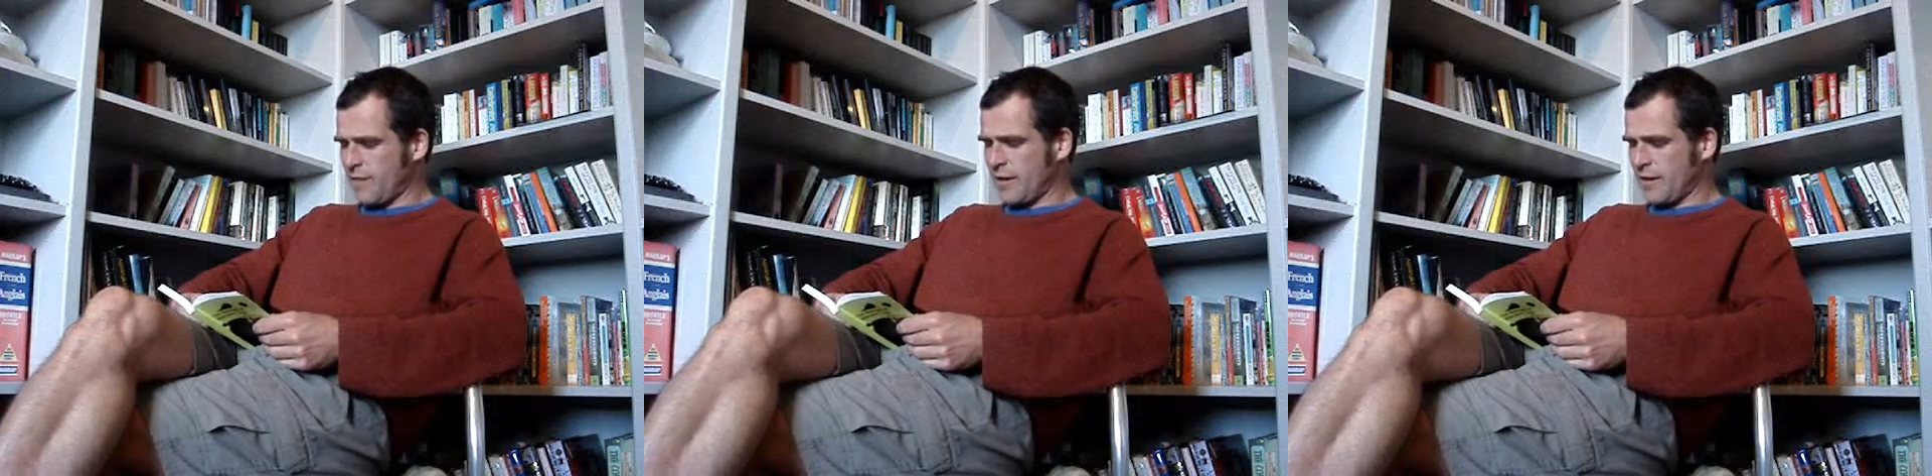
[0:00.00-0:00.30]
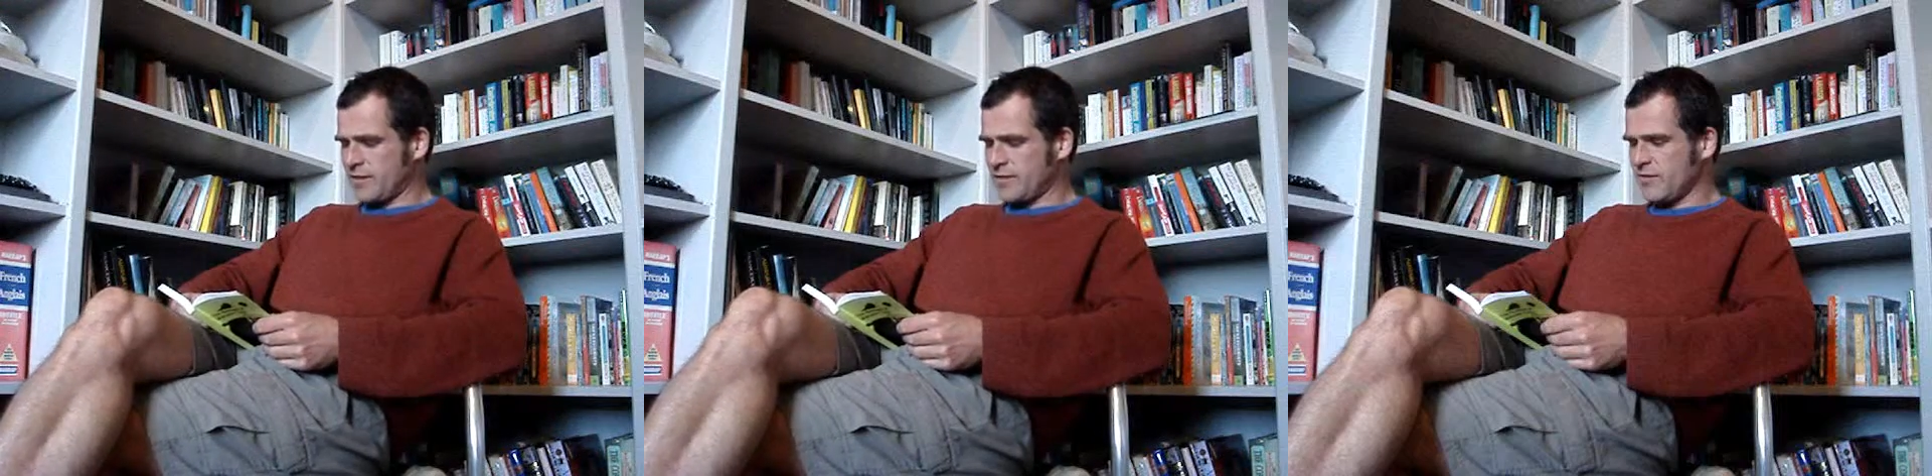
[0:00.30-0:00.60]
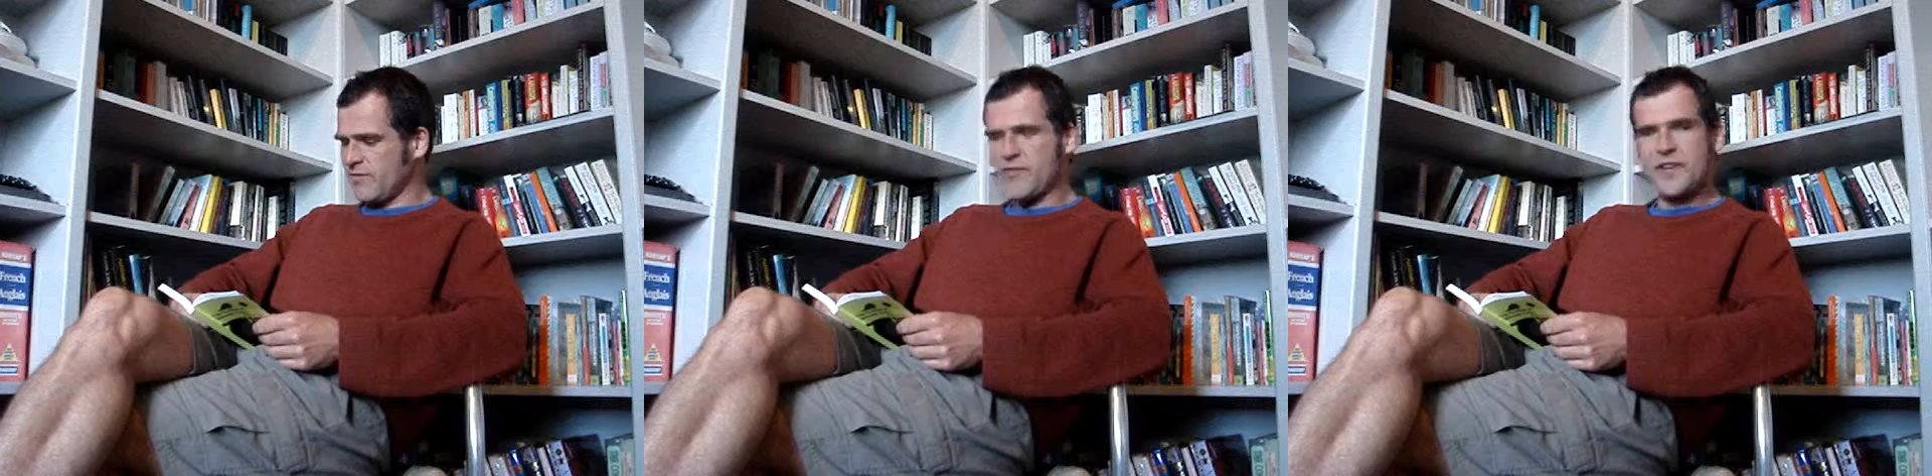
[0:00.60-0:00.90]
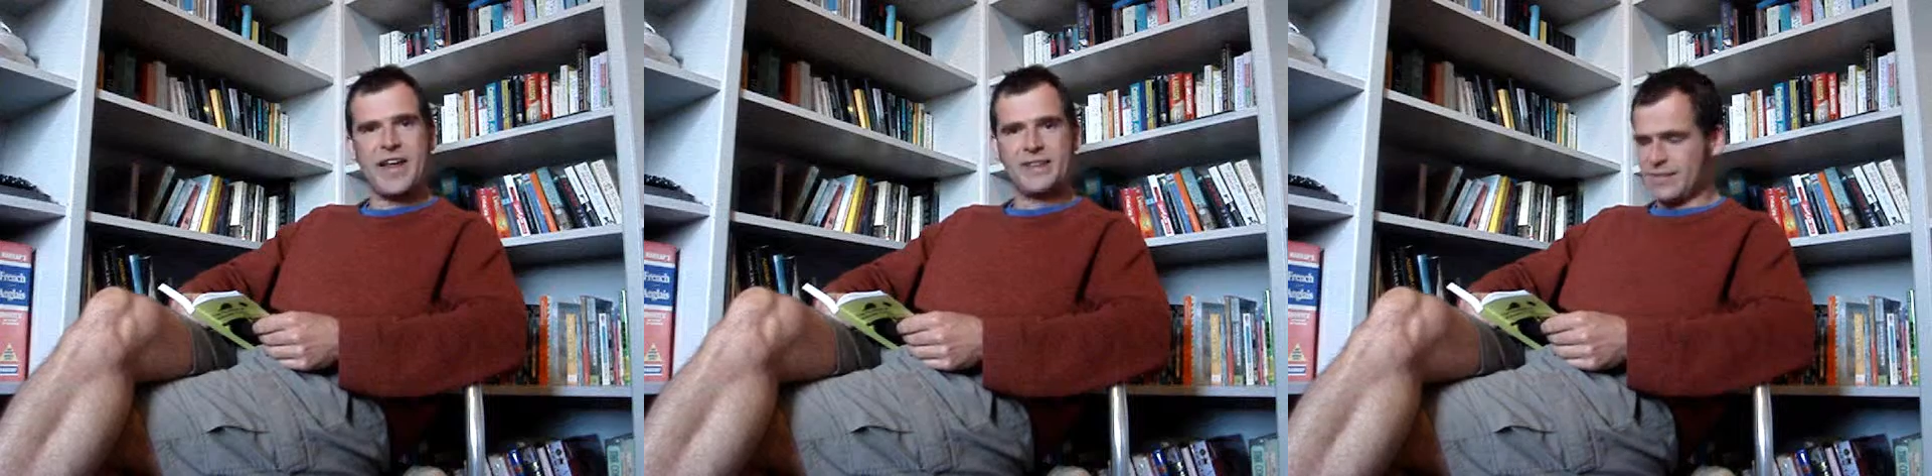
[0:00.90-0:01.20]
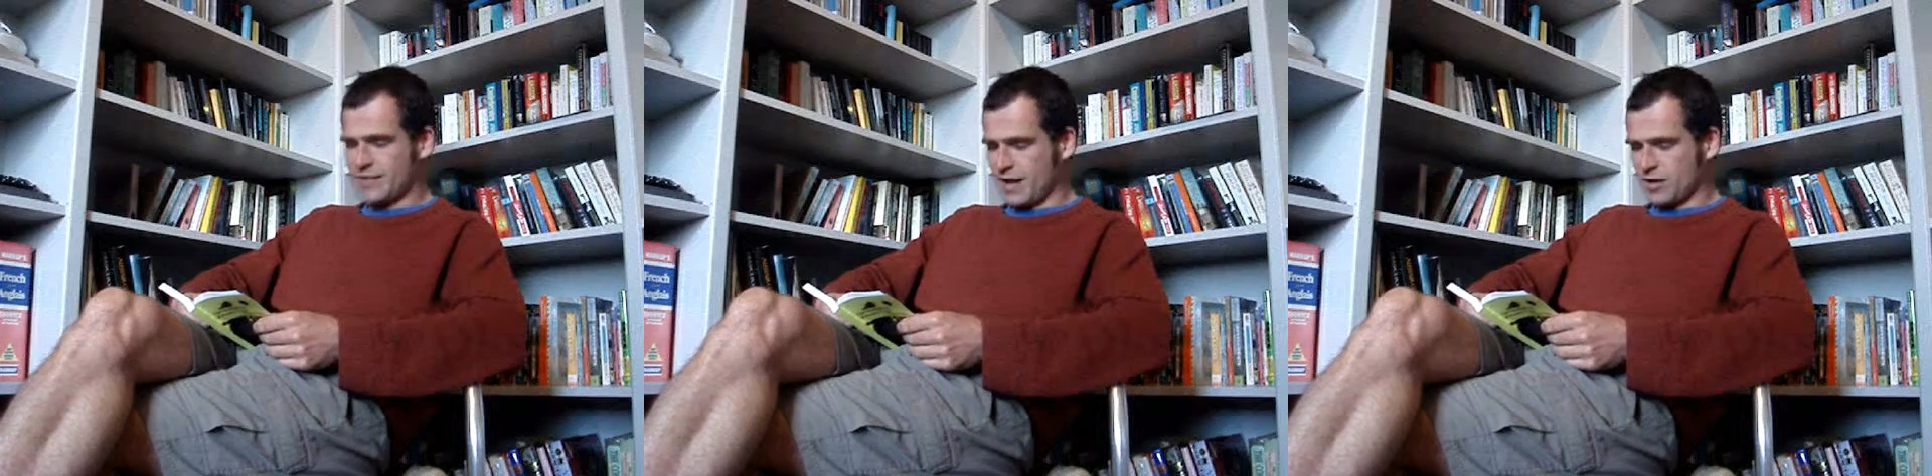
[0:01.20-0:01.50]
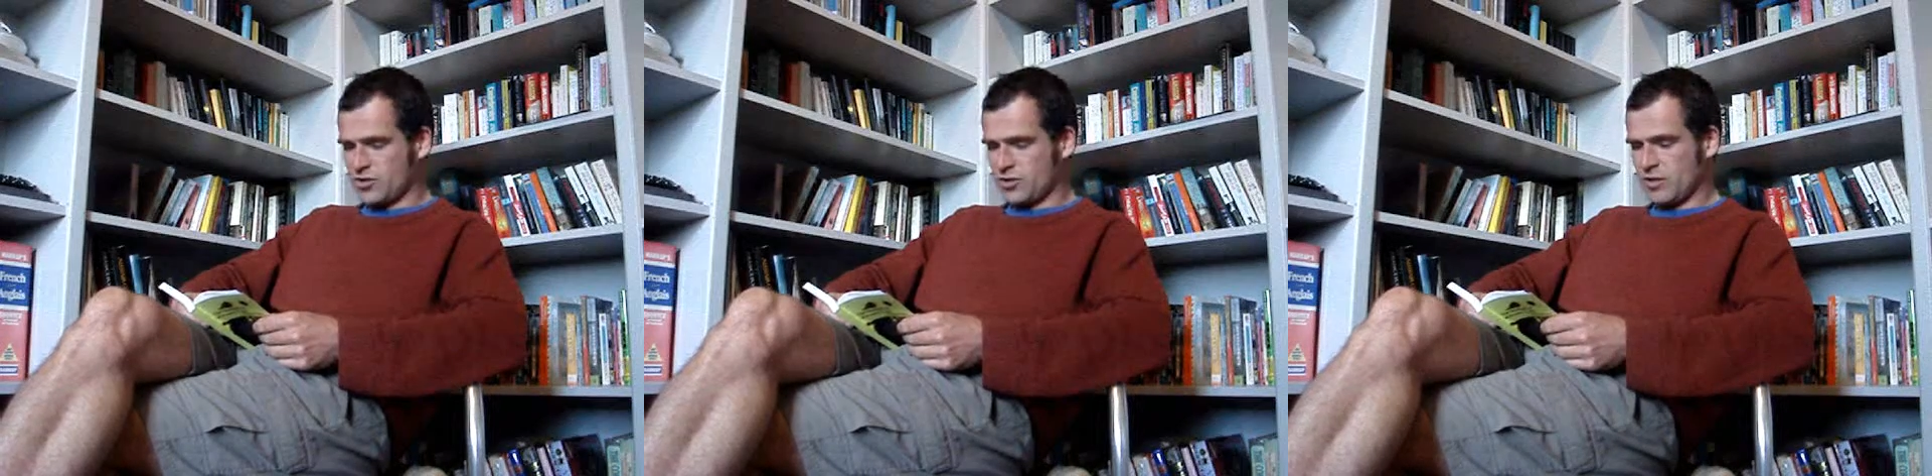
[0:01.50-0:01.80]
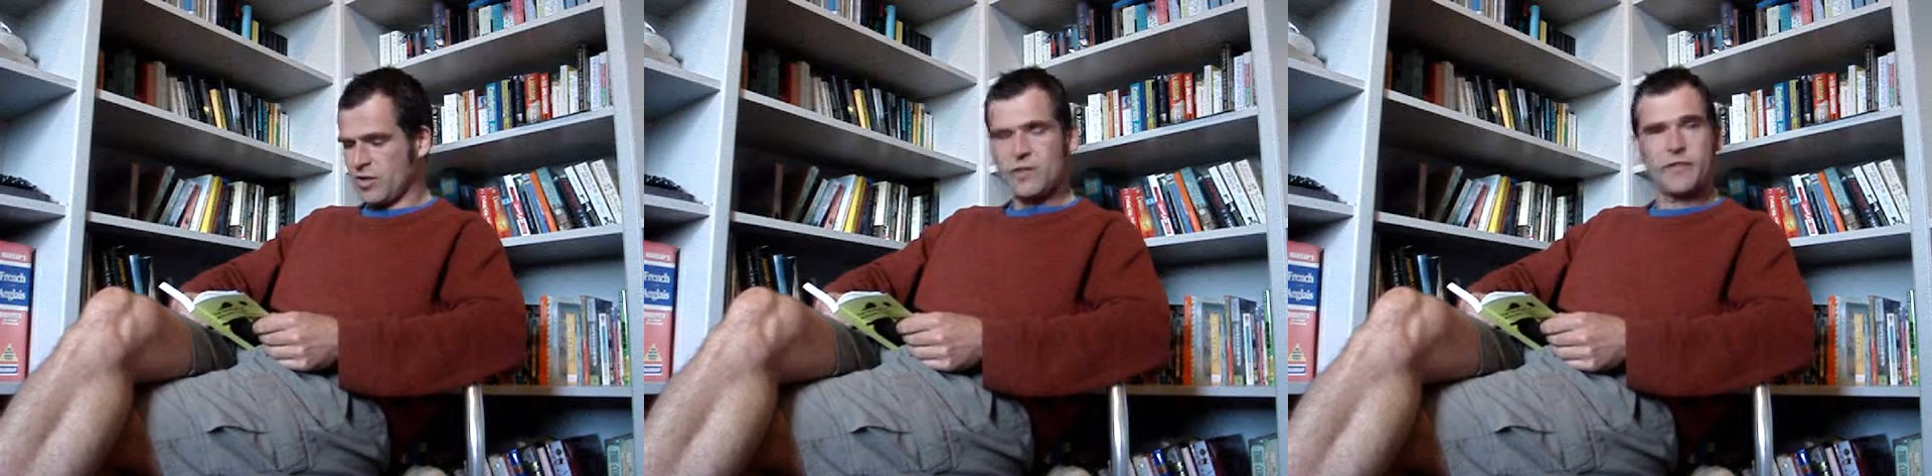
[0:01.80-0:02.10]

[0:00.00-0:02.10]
minutes of frenetic action,